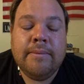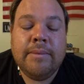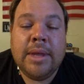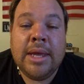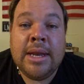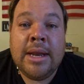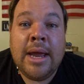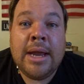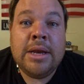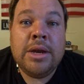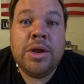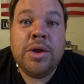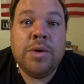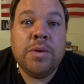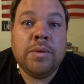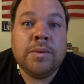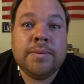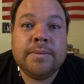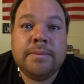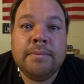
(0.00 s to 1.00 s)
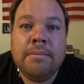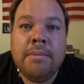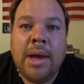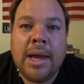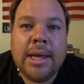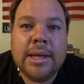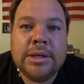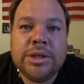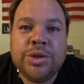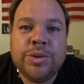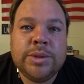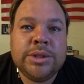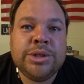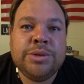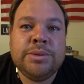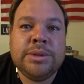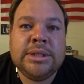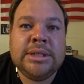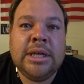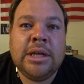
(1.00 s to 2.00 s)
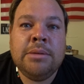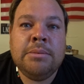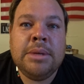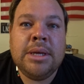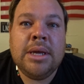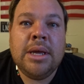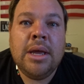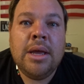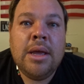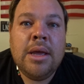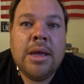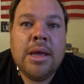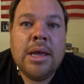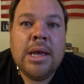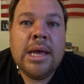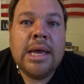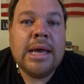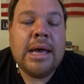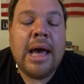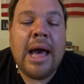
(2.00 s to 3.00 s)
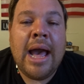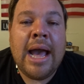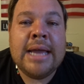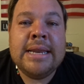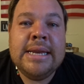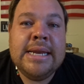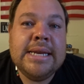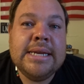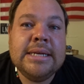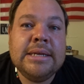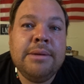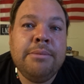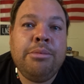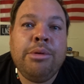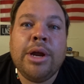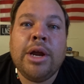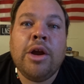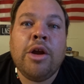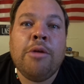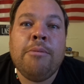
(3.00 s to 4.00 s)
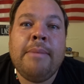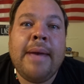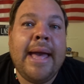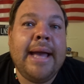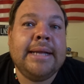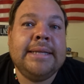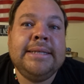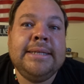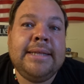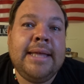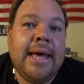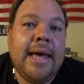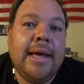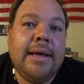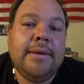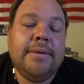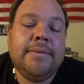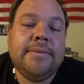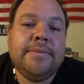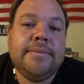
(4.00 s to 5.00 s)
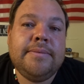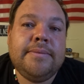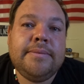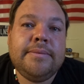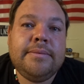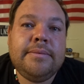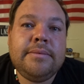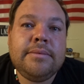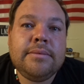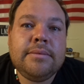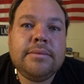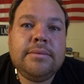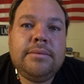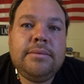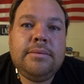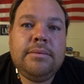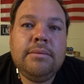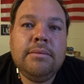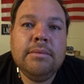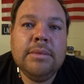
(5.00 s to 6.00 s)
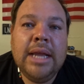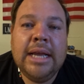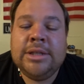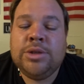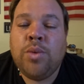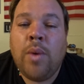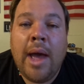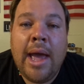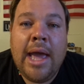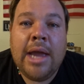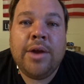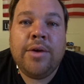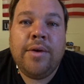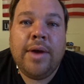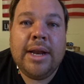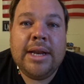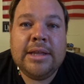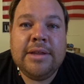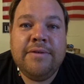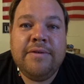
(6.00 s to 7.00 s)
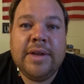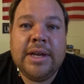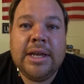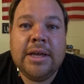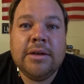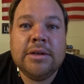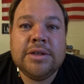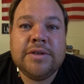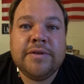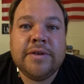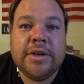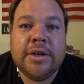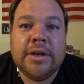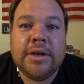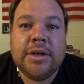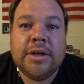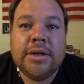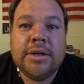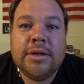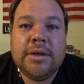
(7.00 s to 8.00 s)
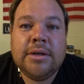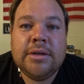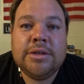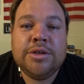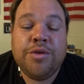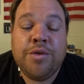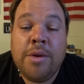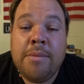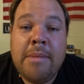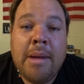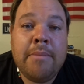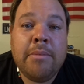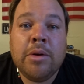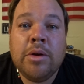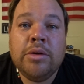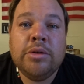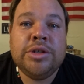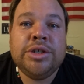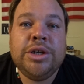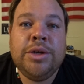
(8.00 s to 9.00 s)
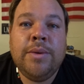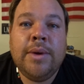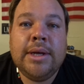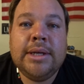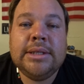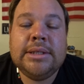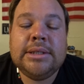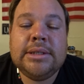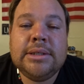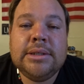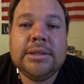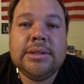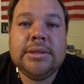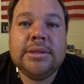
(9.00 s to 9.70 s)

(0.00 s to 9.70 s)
And I knew, my intuition was telling me, I needed to bring her back to that. It's why I created the videos for her, to remember who she was.